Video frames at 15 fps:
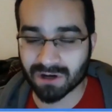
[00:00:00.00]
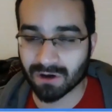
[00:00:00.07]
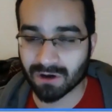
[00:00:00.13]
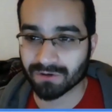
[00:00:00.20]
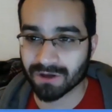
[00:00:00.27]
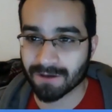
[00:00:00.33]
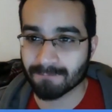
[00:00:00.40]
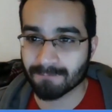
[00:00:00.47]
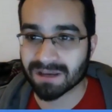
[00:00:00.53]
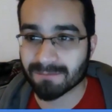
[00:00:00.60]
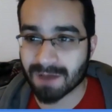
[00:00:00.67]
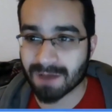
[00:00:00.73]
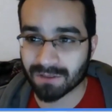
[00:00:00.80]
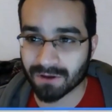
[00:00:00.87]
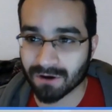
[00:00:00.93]
called a uh, Big
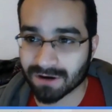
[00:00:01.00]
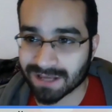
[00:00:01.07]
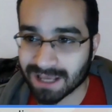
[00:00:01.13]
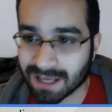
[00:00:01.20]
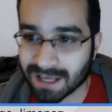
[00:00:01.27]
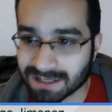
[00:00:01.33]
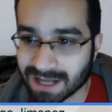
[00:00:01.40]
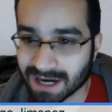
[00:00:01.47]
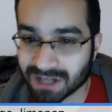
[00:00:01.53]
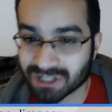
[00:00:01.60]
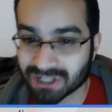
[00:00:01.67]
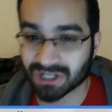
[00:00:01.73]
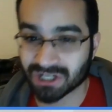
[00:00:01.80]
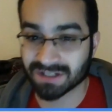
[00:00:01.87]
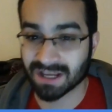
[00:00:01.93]
Mouth Arcade that got
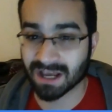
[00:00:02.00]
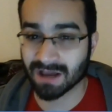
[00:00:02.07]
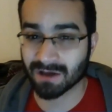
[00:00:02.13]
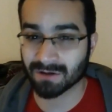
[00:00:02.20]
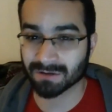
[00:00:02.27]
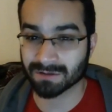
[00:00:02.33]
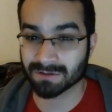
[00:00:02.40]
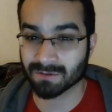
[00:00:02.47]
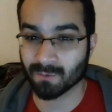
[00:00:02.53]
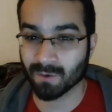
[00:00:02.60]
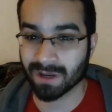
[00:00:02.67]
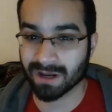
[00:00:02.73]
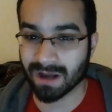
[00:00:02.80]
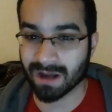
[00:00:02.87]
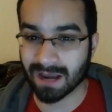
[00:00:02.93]
shut down
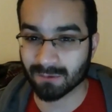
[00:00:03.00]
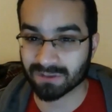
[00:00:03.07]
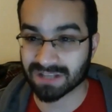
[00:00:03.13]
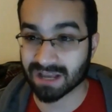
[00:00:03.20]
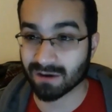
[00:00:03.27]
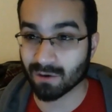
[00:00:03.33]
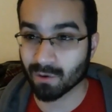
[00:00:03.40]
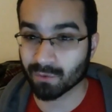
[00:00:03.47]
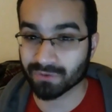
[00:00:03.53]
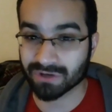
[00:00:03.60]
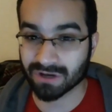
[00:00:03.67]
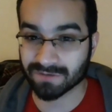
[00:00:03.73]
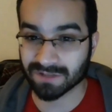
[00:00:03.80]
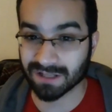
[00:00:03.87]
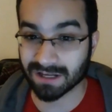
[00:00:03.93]
when I was kind of old
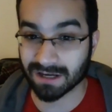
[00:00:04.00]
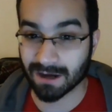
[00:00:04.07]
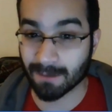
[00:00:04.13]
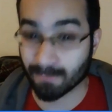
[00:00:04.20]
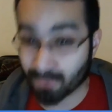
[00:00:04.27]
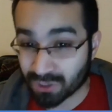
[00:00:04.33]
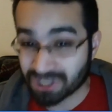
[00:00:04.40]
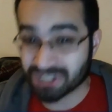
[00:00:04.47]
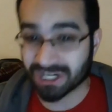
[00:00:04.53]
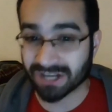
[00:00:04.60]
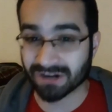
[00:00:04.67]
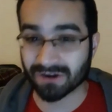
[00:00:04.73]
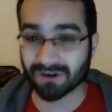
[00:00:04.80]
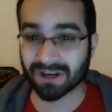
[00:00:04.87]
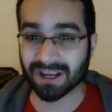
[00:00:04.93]
enough to like
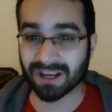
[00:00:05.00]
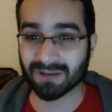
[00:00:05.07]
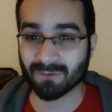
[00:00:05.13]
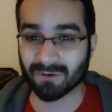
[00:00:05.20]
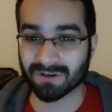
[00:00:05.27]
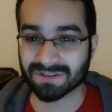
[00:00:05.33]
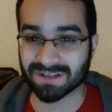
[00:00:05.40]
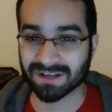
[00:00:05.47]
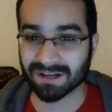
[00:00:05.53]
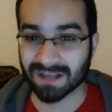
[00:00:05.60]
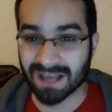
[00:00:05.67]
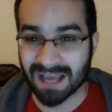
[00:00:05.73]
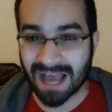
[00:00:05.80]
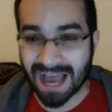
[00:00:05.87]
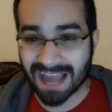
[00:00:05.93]
appreciate an arcade, where it's like
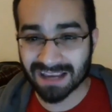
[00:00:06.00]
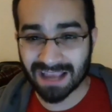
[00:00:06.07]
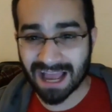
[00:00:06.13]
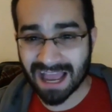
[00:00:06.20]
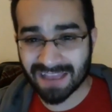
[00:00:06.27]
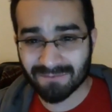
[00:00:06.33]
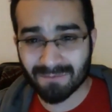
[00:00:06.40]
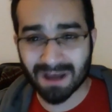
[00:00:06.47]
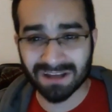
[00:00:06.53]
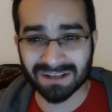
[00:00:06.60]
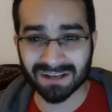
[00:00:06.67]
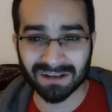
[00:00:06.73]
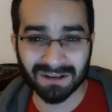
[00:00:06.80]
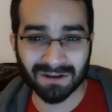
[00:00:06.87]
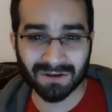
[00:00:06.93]
I, I have
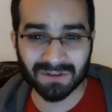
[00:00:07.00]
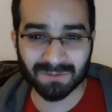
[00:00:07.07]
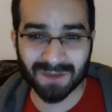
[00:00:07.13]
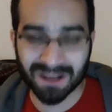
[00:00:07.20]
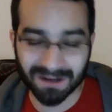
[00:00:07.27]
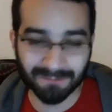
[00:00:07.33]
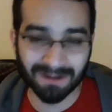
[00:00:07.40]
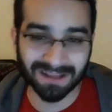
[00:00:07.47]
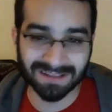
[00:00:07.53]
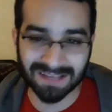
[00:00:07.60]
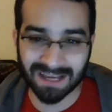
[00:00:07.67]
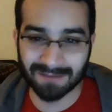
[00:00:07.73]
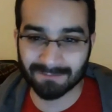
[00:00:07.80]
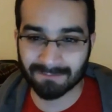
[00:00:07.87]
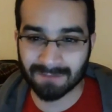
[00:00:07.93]
money, I can go spend, and by the
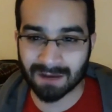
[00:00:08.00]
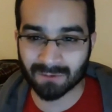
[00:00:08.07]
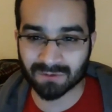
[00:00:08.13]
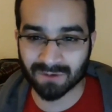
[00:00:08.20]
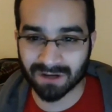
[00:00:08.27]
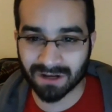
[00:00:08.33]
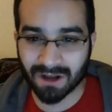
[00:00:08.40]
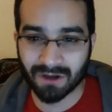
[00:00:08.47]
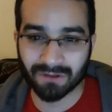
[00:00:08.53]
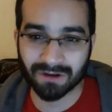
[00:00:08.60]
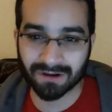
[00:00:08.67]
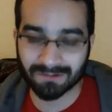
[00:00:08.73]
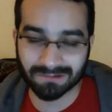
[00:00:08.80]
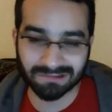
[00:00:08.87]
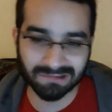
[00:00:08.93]
time I was ready to go,
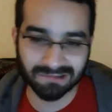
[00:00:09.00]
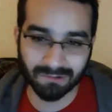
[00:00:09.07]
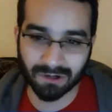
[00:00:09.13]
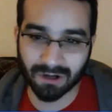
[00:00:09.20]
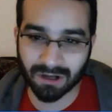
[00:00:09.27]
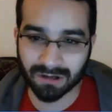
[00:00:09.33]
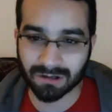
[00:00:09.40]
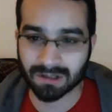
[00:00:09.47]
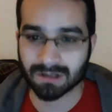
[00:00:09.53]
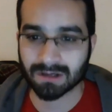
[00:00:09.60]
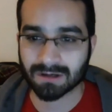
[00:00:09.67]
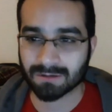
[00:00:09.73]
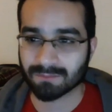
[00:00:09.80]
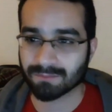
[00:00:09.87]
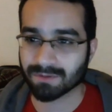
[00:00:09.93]
there was they were gone.
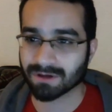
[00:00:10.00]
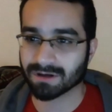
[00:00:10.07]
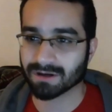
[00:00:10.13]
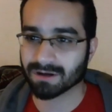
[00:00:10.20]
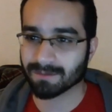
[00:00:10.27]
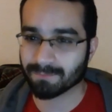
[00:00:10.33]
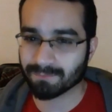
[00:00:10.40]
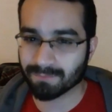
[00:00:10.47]
Oh man!